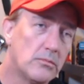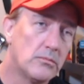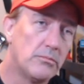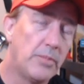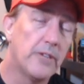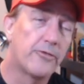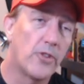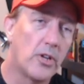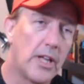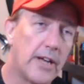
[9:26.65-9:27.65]
be a
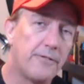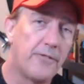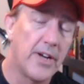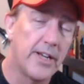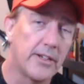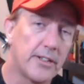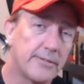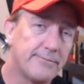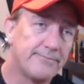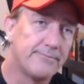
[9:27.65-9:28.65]
frontline fighter,
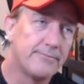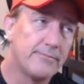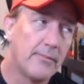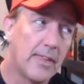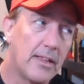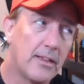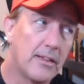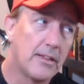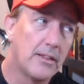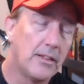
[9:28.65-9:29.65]

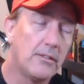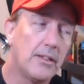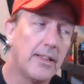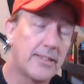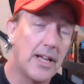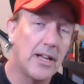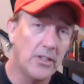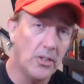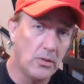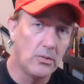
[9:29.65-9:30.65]
it's on
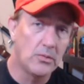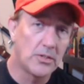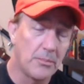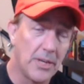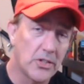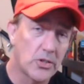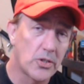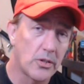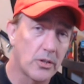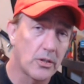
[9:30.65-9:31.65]
you to make
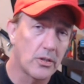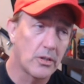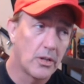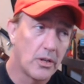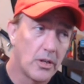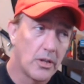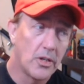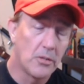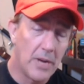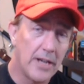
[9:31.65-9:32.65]
sure
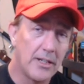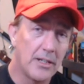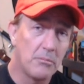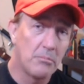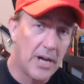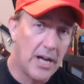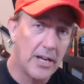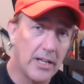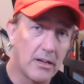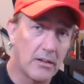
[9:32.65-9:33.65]
your mind and
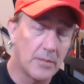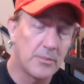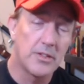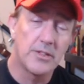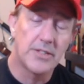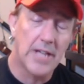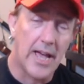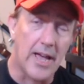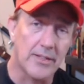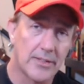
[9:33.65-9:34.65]
body are up to the
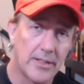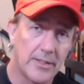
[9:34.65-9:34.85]
task.